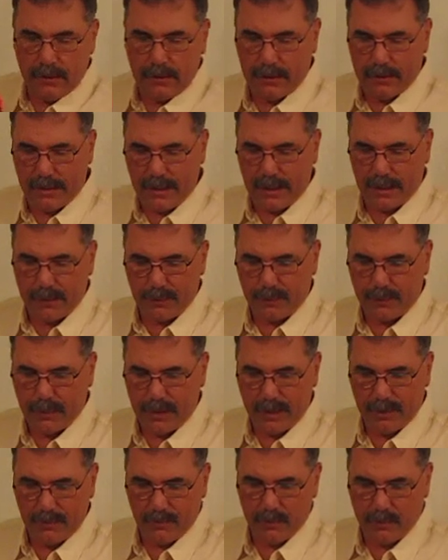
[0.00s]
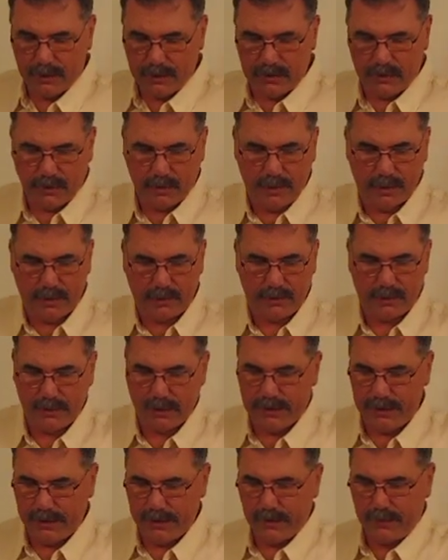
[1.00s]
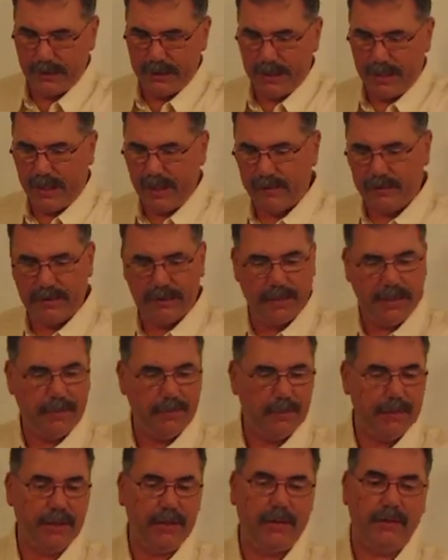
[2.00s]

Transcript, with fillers: Not a problem whatsoever. Here we have an M D